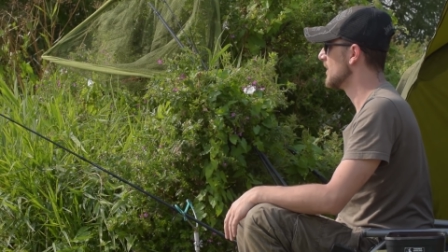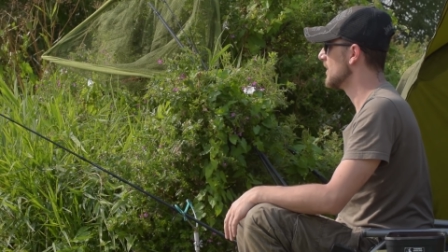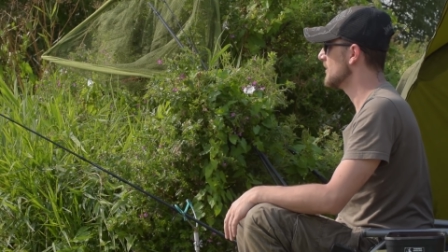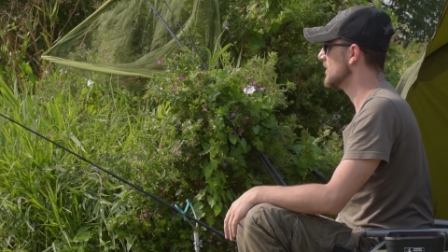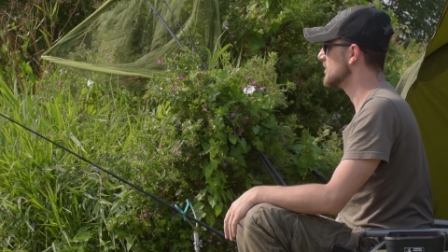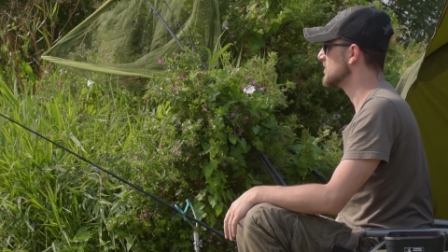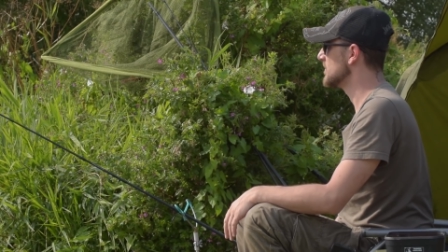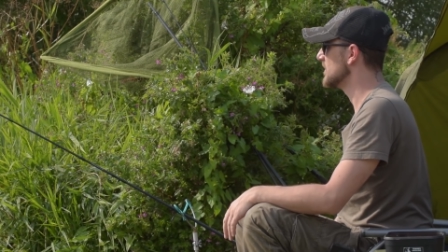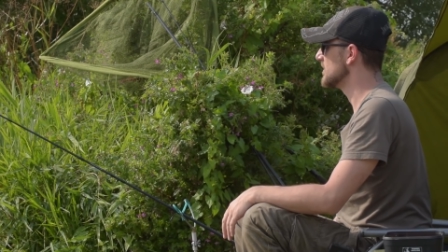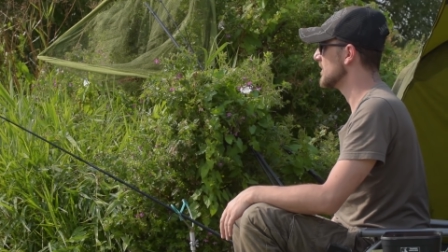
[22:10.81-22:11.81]
Another little
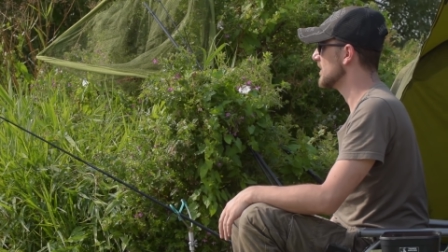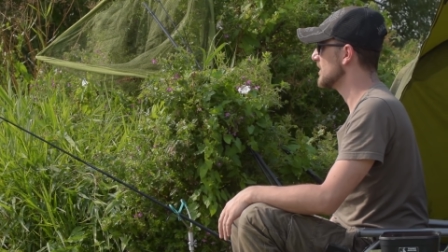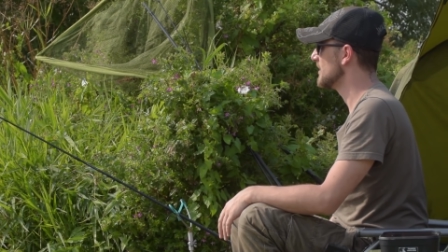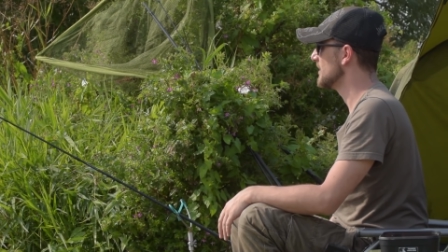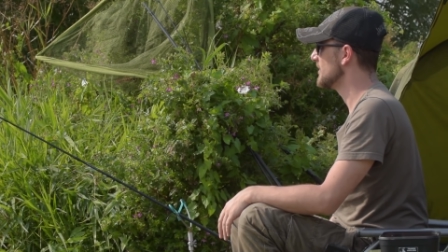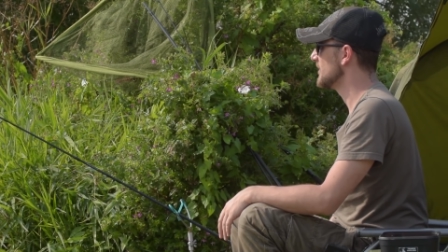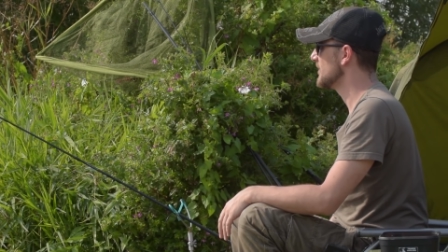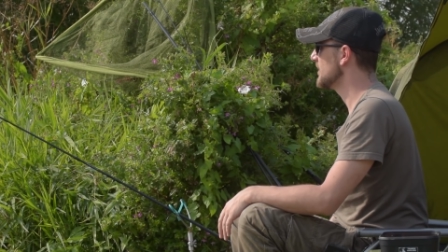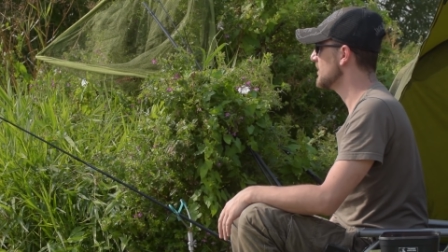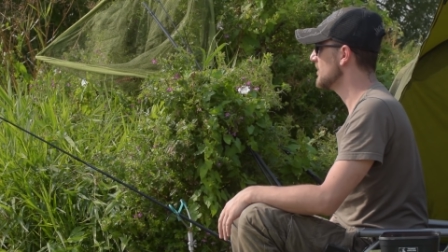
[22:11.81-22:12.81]
twitch there,
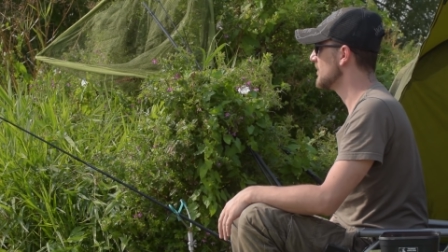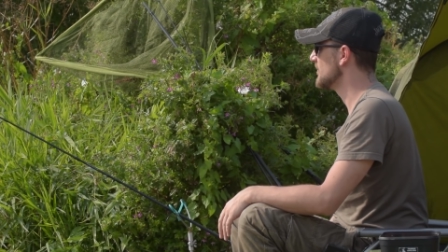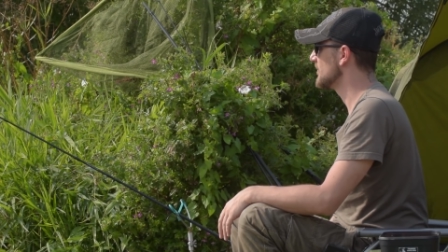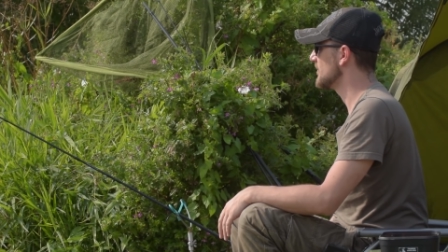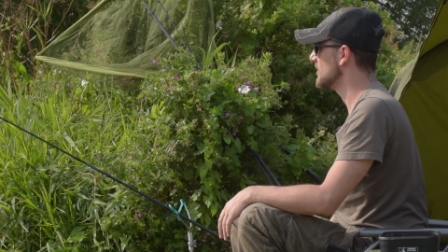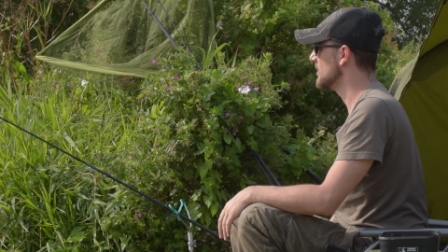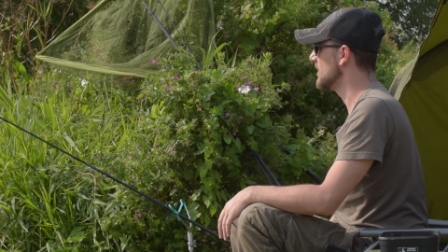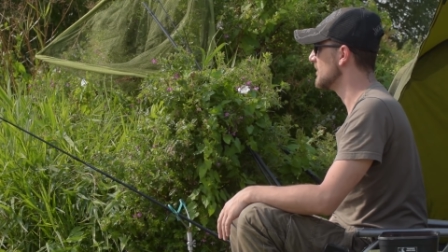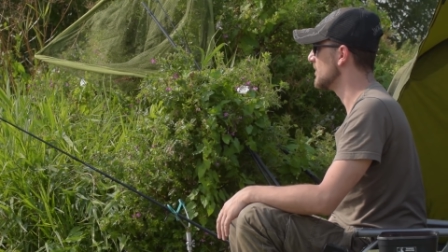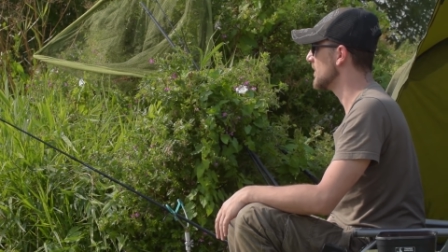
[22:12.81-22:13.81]
still non-stop with
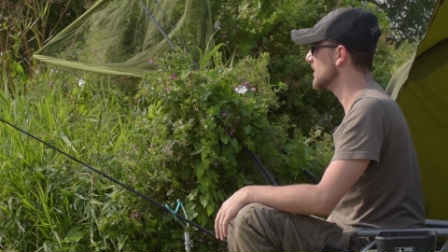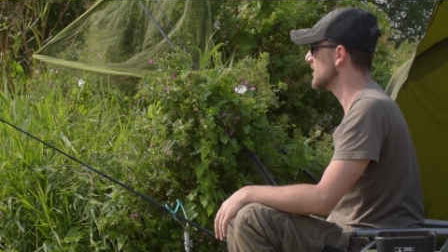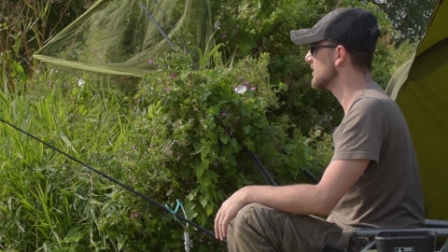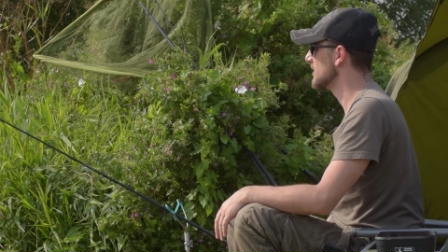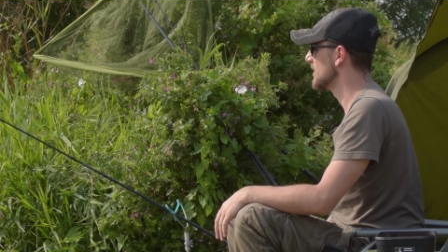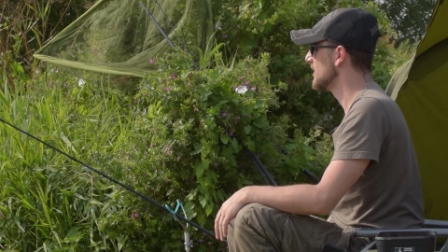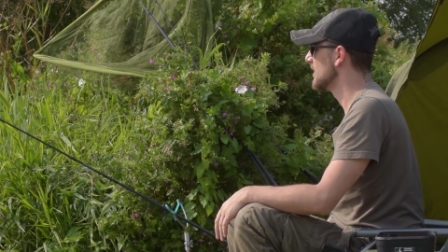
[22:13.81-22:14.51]
these bites.